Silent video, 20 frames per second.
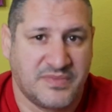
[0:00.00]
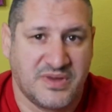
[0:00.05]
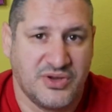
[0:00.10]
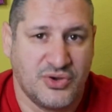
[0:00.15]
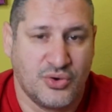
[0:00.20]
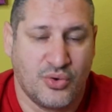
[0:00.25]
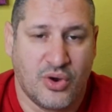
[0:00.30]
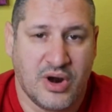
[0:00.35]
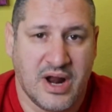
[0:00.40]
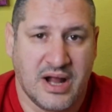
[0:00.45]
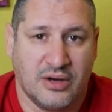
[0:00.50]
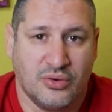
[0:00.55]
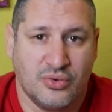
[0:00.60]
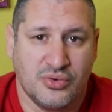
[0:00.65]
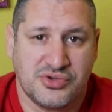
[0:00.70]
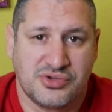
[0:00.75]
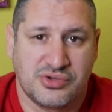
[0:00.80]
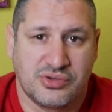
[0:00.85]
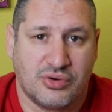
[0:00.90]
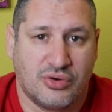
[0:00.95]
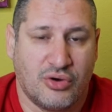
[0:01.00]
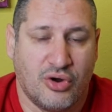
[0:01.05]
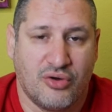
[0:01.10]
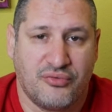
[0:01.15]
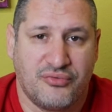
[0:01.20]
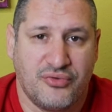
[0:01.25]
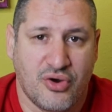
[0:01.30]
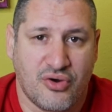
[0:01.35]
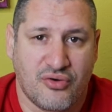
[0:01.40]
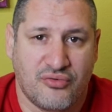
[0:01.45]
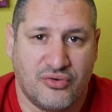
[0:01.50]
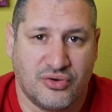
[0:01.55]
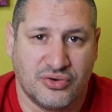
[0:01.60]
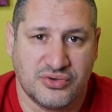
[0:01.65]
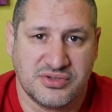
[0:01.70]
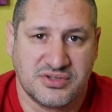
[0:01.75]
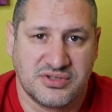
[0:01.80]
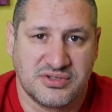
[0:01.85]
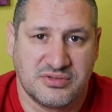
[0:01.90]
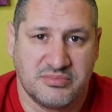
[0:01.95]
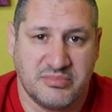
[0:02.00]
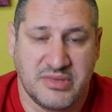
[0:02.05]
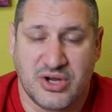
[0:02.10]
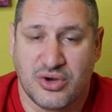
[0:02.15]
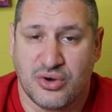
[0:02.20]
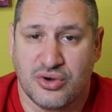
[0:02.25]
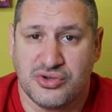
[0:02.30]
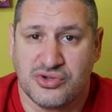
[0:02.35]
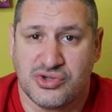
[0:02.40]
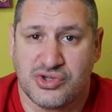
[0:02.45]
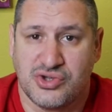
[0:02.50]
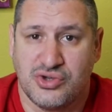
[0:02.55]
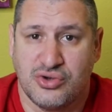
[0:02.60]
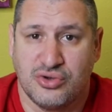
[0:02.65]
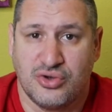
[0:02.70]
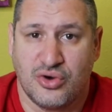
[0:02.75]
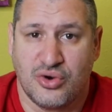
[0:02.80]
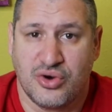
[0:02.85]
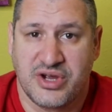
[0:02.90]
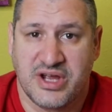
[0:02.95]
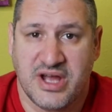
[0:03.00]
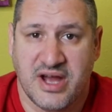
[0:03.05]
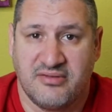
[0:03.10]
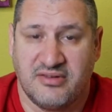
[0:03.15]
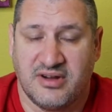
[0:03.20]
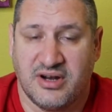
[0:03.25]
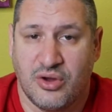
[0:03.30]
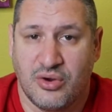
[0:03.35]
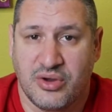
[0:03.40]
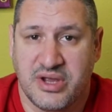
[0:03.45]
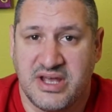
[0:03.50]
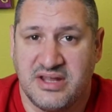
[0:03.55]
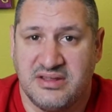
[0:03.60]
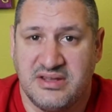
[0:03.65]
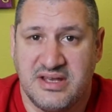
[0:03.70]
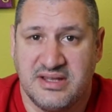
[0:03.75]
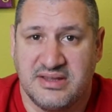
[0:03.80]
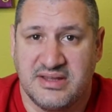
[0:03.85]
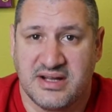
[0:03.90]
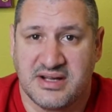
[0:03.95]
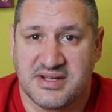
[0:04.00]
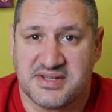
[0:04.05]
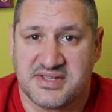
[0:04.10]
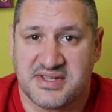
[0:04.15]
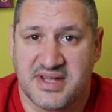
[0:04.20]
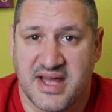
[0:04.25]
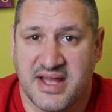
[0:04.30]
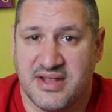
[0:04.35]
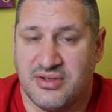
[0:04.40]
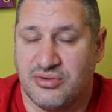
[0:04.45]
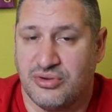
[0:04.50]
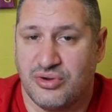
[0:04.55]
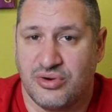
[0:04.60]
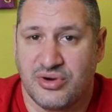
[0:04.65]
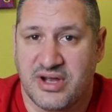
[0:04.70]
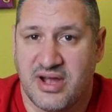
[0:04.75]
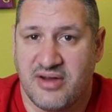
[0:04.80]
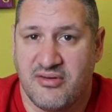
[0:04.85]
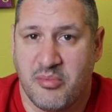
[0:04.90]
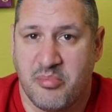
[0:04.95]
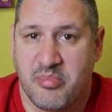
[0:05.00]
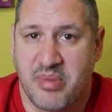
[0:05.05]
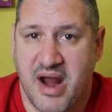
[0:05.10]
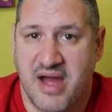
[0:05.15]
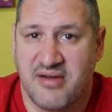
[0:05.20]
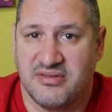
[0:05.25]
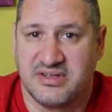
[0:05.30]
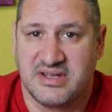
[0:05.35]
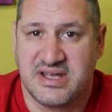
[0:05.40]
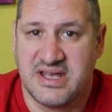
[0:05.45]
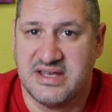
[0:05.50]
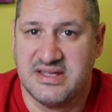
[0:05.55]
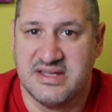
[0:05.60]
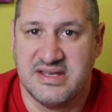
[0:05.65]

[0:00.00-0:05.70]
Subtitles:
you're gonna lose all of your funds because you don't have a login details and you don't have a private key